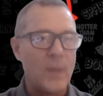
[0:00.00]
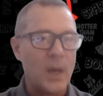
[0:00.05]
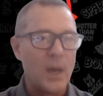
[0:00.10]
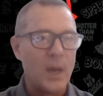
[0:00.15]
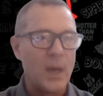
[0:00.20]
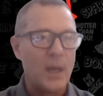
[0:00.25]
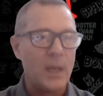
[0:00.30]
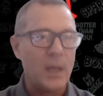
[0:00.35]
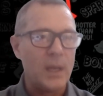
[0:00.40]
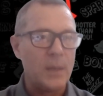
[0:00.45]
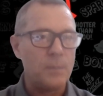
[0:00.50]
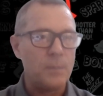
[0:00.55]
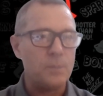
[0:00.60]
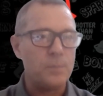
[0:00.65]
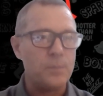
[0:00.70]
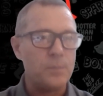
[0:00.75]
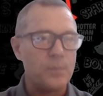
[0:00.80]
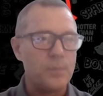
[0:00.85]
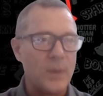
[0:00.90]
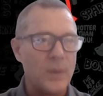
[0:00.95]
I
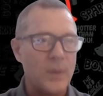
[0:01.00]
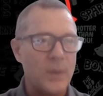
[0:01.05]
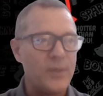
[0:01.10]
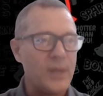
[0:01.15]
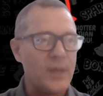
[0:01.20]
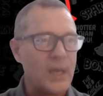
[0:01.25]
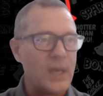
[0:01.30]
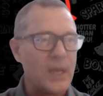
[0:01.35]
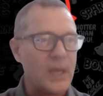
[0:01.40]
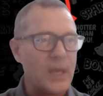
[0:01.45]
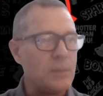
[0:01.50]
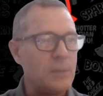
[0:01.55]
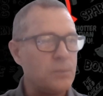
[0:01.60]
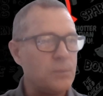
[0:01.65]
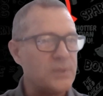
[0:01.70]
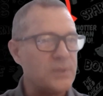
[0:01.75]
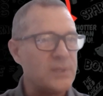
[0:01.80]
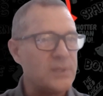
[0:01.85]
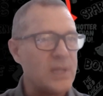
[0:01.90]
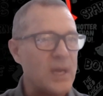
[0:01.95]
I think I, I
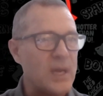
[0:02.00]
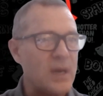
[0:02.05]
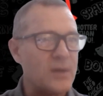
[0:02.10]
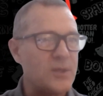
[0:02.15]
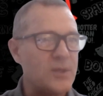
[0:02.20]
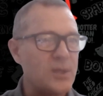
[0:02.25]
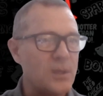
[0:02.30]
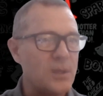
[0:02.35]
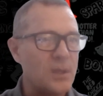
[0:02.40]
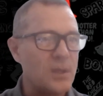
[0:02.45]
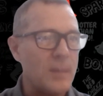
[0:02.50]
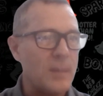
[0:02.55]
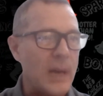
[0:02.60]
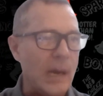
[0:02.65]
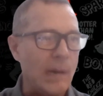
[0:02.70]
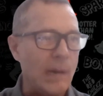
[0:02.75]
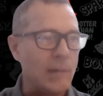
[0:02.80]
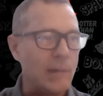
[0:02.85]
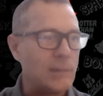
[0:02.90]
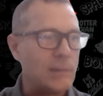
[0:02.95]
was there till
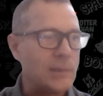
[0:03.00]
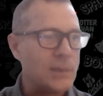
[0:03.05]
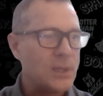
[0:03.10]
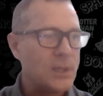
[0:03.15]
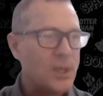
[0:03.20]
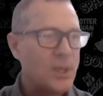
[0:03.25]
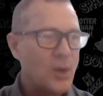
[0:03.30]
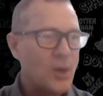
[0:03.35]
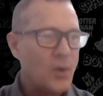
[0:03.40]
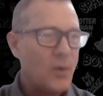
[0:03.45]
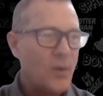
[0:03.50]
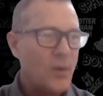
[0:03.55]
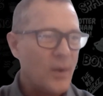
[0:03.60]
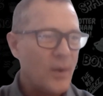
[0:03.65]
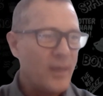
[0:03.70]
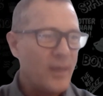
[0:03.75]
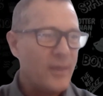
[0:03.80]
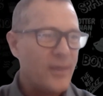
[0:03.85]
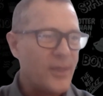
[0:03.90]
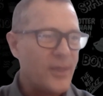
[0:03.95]
about
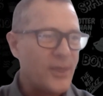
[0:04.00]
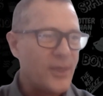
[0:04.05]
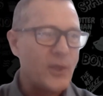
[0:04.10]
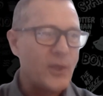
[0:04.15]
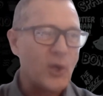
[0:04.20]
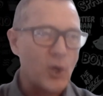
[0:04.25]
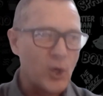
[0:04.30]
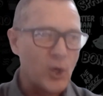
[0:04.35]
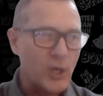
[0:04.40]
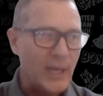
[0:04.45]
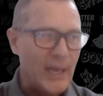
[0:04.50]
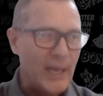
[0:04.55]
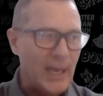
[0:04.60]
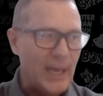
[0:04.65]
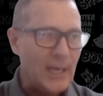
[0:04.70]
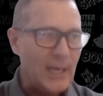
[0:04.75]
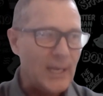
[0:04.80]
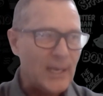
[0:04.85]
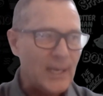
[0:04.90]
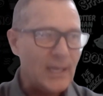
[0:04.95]

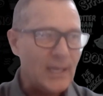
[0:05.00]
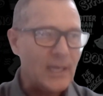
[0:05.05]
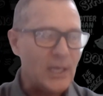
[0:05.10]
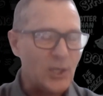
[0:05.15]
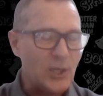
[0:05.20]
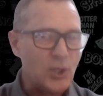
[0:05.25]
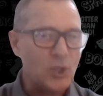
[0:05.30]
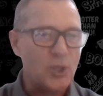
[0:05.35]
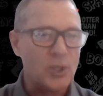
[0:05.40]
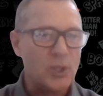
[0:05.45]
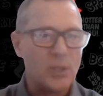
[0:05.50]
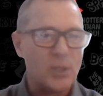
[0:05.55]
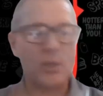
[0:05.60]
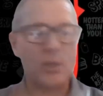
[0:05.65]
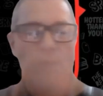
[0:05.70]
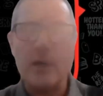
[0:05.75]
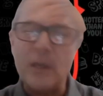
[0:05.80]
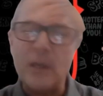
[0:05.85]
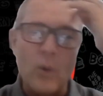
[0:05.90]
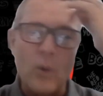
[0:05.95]
thirty ish,
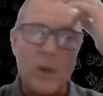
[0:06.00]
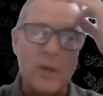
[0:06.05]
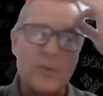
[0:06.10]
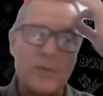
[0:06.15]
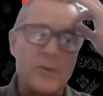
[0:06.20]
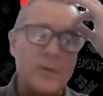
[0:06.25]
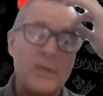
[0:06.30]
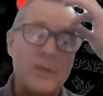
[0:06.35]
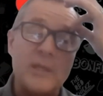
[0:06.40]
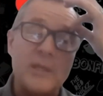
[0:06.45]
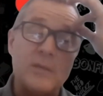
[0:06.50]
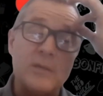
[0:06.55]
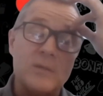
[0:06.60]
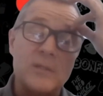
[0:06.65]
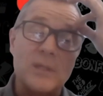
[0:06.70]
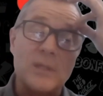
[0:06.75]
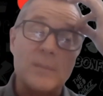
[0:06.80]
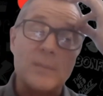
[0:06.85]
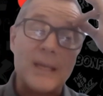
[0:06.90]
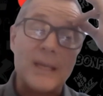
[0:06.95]
thirty one or thirty two,
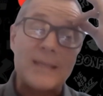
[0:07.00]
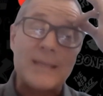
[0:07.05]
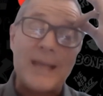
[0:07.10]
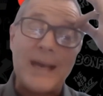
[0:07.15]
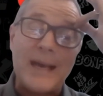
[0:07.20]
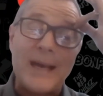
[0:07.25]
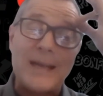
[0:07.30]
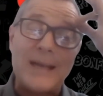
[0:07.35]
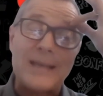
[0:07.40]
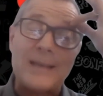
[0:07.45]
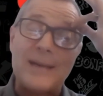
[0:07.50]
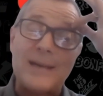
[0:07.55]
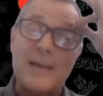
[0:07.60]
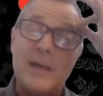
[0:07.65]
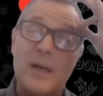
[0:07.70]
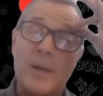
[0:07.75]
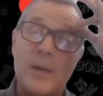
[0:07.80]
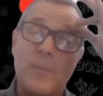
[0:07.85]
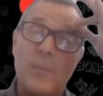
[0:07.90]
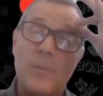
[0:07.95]
something like that.
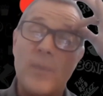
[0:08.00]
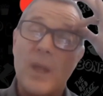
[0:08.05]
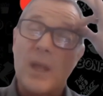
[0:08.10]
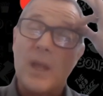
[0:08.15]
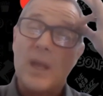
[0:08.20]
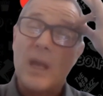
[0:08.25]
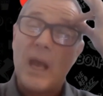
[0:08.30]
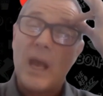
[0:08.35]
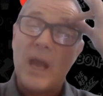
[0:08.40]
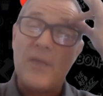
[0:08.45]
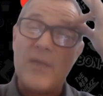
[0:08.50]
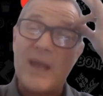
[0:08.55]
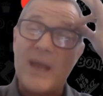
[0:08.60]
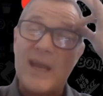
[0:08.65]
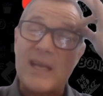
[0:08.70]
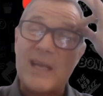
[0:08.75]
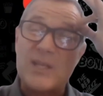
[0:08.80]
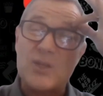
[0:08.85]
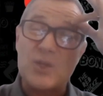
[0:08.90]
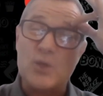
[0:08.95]
Um, and then
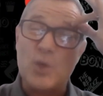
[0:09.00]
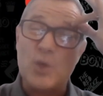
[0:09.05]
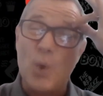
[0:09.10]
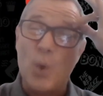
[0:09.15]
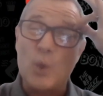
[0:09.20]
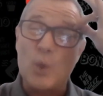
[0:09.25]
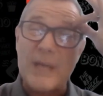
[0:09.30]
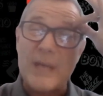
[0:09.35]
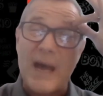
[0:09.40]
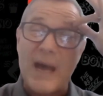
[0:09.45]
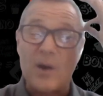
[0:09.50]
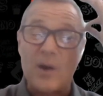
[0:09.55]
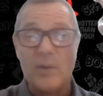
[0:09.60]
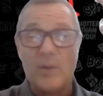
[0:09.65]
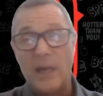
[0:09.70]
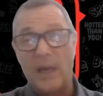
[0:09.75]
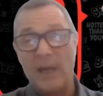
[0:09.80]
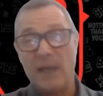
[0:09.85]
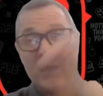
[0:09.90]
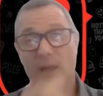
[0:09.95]
I sold out.
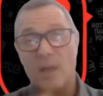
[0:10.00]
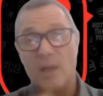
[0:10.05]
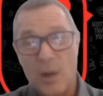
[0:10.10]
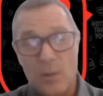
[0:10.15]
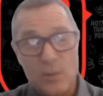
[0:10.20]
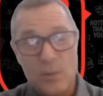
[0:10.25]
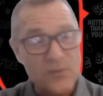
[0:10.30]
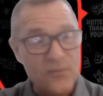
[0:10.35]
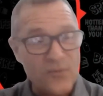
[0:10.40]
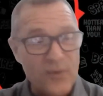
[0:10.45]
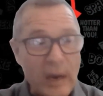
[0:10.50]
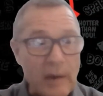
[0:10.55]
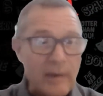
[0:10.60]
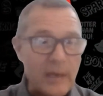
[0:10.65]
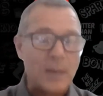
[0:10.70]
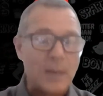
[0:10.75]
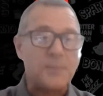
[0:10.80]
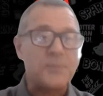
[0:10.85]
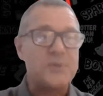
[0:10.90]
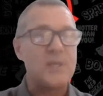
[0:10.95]
I, you know, I was
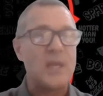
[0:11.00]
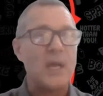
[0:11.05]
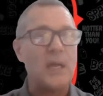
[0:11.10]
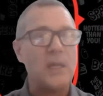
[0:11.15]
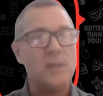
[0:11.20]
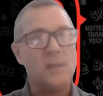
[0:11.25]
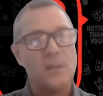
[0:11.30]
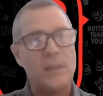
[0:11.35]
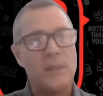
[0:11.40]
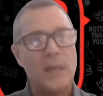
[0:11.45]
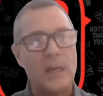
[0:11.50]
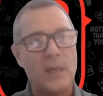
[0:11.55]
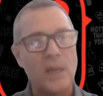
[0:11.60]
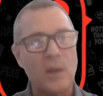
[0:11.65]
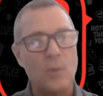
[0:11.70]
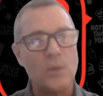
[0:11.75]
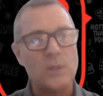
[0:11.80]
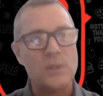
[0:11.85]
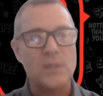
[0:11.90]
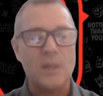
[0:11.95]
very upset that
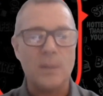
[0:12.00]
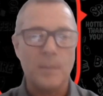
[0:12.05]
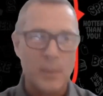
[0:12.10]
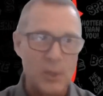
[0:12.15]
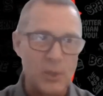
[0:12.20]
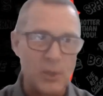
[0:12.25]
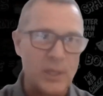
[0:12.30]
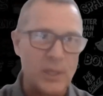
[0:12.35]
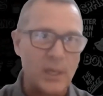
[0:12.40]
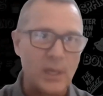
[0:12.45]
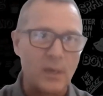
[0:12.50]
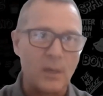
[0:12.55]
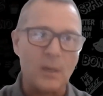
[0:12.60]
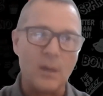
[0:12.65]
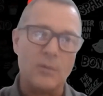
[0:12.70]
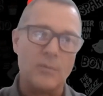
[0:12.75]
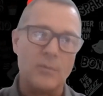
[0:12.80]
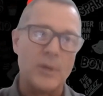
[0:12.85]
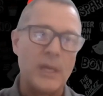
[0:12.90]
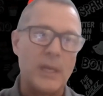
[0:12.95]
I wasn't a millionaire
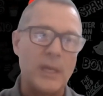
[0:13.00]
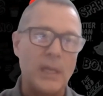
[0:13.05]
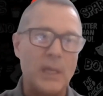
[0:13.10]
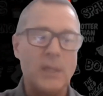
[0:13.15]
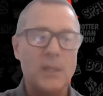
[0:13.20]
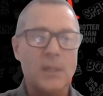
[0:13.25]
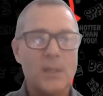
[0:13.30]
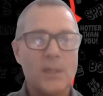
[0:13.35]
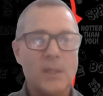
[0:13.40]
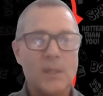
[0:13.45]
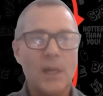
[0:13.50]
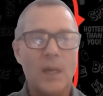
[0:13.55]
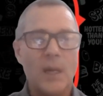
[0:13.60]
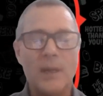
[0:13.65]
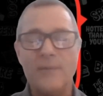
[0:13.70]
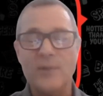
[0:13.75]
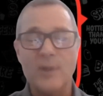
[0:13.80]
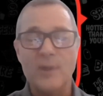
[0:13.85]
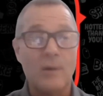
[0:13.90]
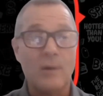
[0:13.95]
already,
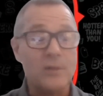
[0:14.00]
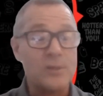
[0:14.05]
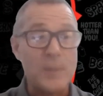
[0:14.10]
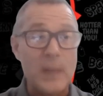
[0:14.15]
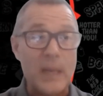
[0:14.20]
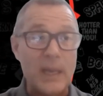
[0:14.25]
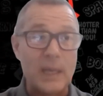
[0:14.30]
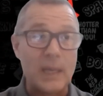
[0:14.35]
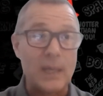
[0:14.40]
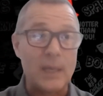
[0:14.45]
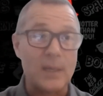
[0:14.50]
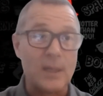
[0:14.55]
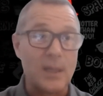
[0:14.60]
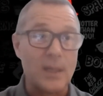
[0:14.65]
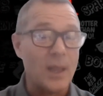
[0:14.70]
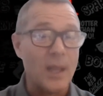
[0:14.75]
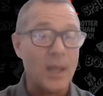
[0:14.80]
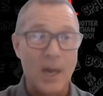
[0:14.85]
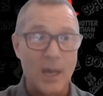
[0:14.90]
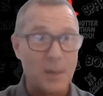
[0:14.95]
even though I was making a
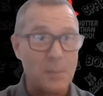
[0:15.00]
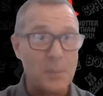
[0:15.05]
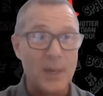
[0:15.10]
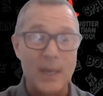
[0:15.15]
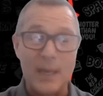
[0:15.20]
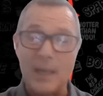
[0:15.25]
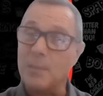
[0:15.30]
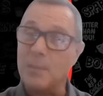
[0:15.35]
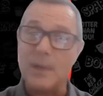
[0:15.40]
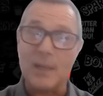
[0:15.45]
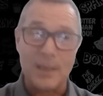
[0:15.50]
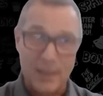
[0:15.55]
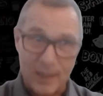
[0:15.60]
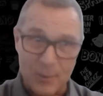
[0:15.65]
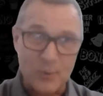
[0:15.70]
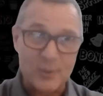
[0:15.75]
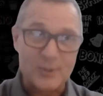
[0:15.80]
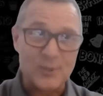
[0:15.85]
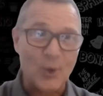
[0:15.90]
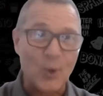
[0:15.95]
lot of money, but I
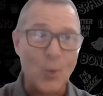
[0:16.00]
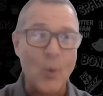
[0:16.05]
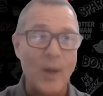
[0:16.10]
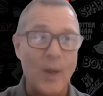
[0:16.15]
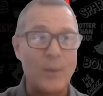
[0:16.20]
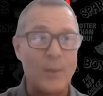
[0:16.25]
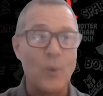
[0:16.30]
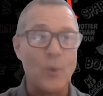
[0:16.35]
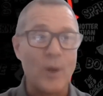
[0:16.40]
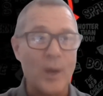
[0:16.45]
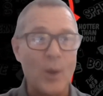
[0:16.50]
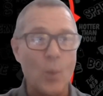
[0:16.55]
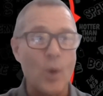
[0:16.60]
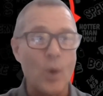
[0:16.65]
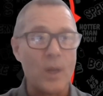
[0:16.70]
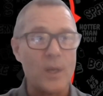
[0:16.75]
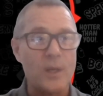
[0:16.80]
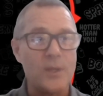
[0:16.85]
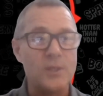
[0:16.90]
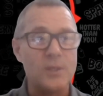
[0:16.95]
wasn't quite where I
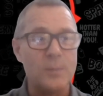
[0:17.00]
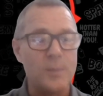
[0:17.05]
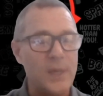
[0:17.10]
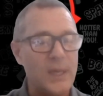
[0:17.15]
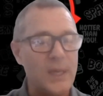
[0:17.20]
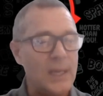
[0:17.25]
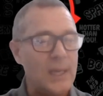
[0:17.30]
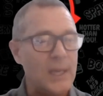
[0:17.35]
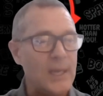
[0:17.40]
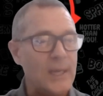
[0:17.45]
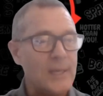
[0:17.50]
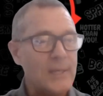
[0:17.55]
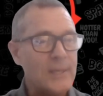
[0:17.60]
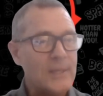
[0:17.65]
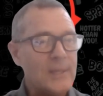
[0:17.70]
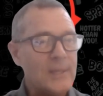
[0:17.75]
wanted to be.